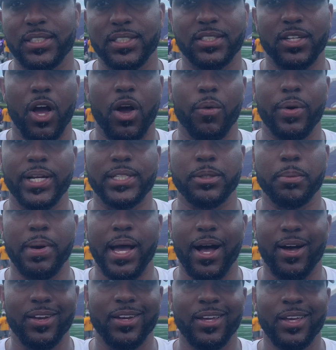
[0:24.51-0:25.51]
It's always
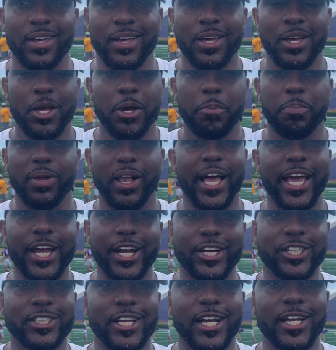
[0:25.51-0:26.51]
about
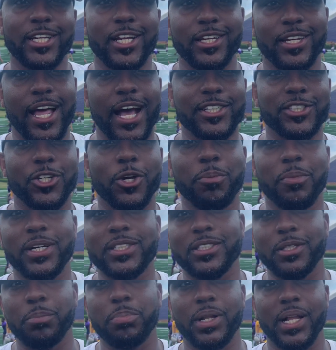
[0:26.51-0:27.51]
players, not so
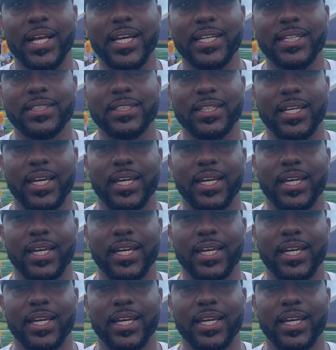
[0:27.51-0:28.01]
much the plays.